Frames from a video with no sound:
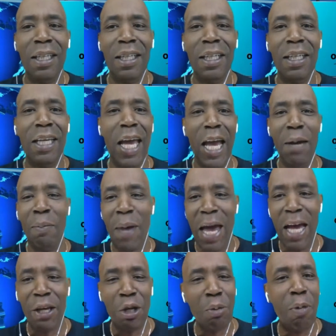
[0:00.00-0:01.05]
Yeah,
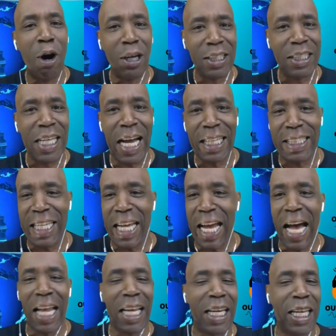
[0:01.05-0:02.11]
man, you
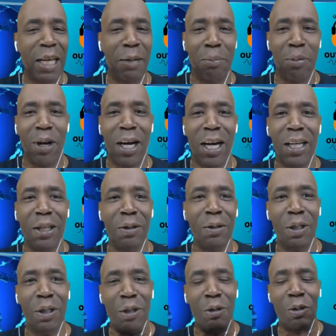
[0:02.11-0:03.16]
multi-talented, bro.
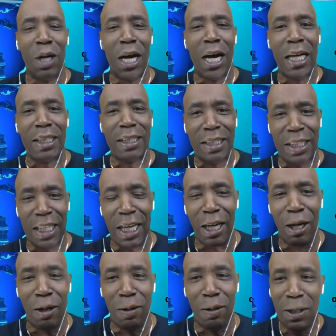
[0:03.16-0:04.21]
You
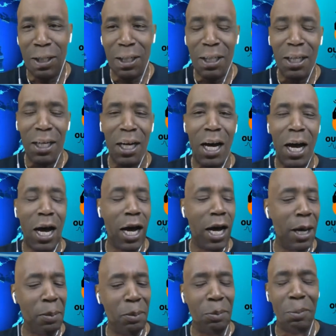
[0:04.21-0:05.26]
sell
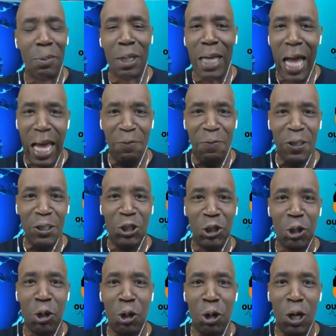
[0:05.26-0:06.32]
life
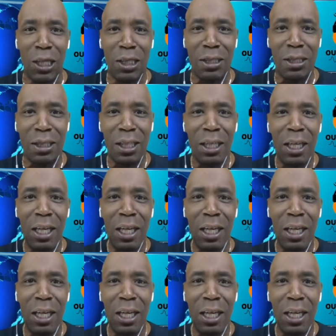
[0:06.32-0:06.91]
insurance,